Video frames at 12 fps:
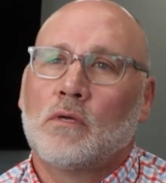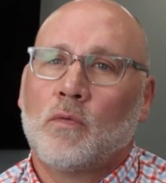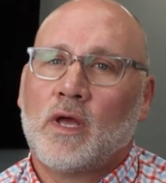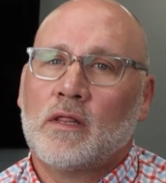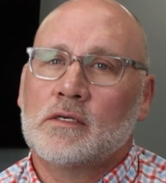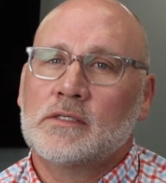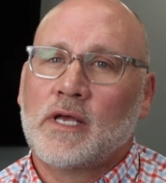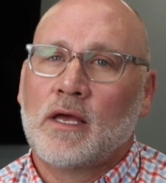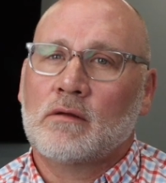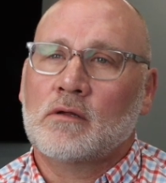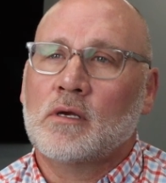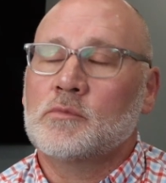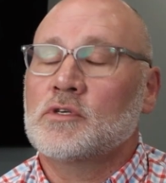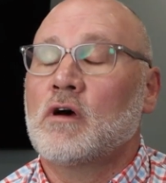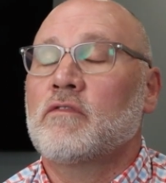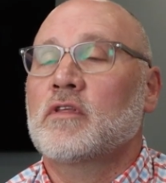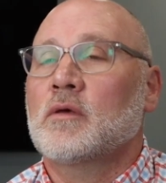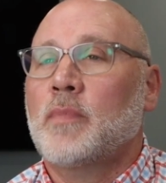The way the sound comes
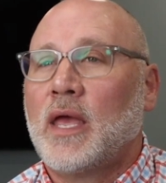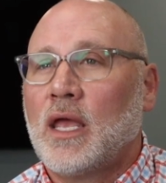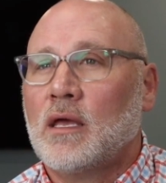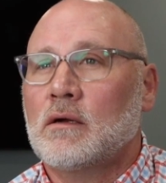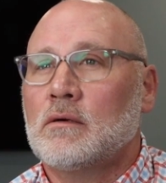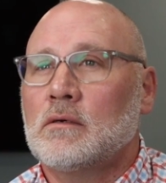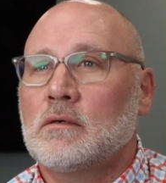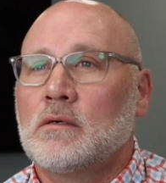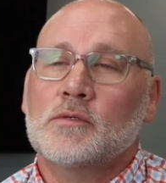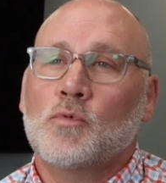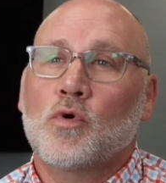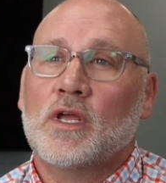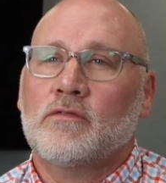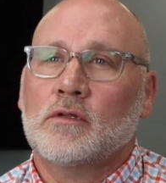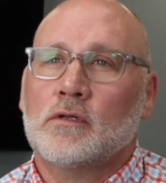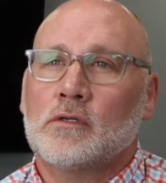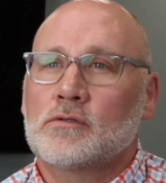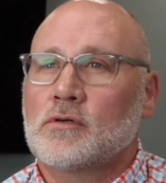off of the panel is more
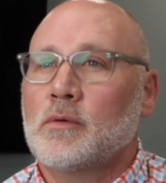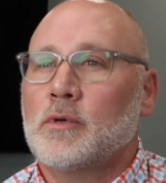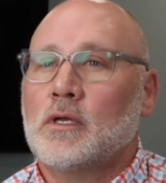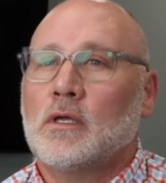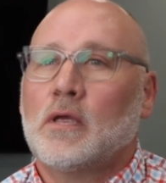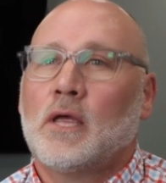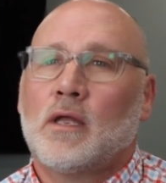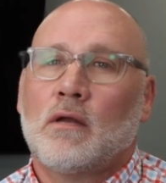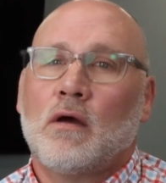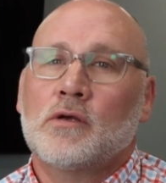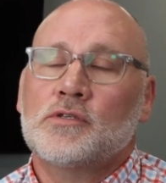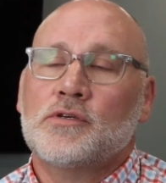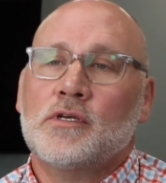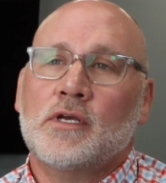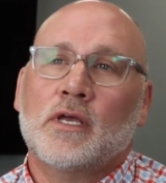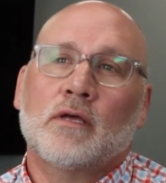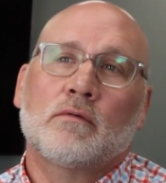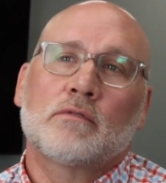evenly distributed, and also you
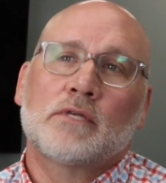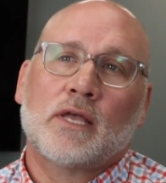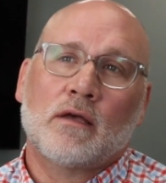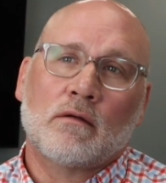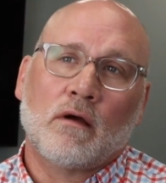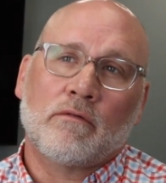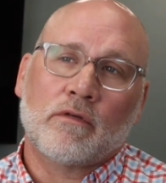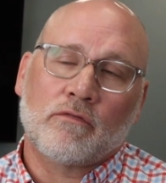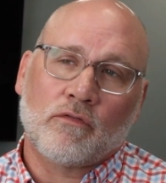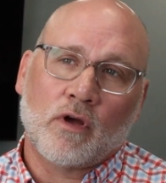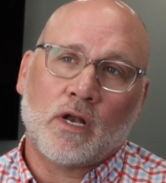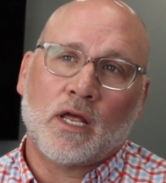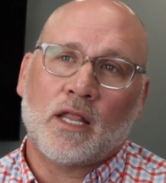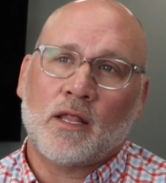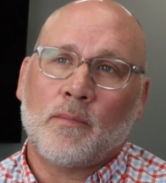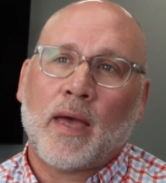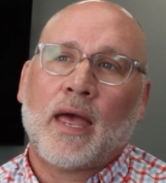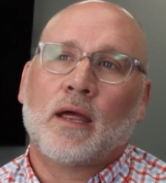get sound off the front and
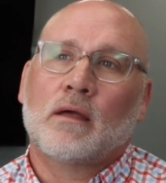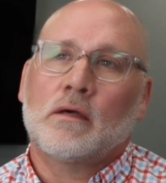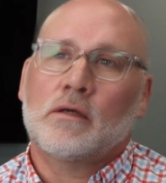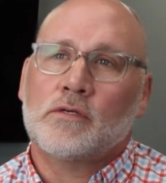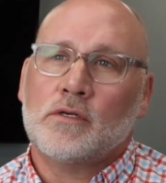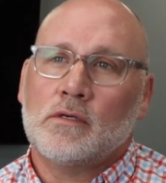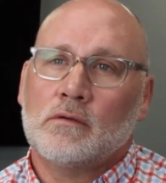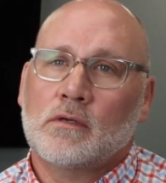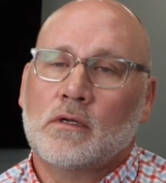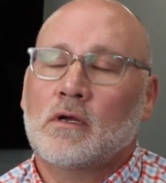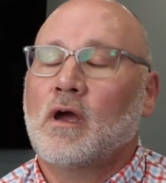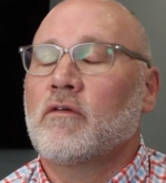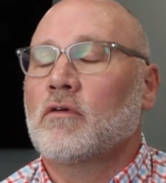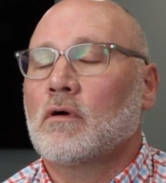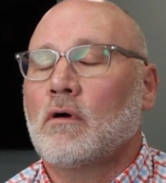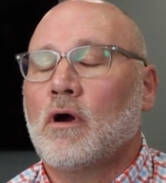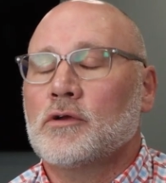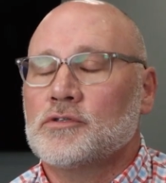the back so you can cover
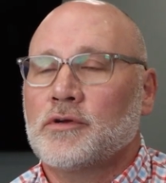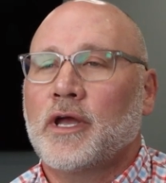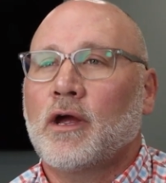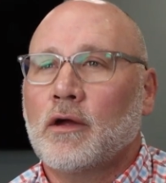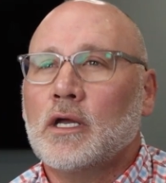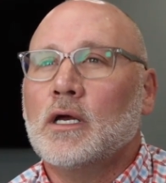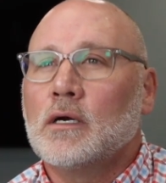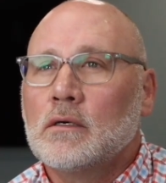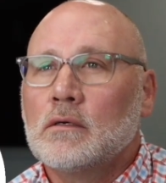a larger area.